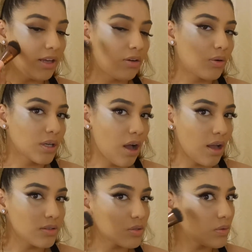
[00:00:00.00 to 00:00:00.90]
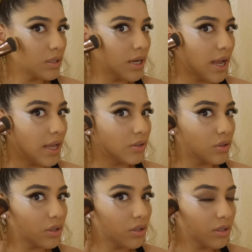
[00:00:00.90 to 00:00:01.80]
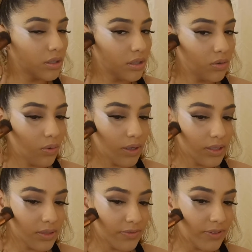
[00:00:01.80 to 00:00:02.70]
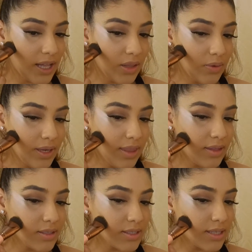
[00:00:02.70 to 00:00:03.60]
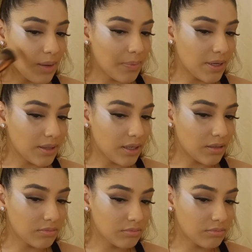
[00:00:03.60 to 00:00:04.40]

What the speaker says: or contour, and you're going to follow it and then just stop right there.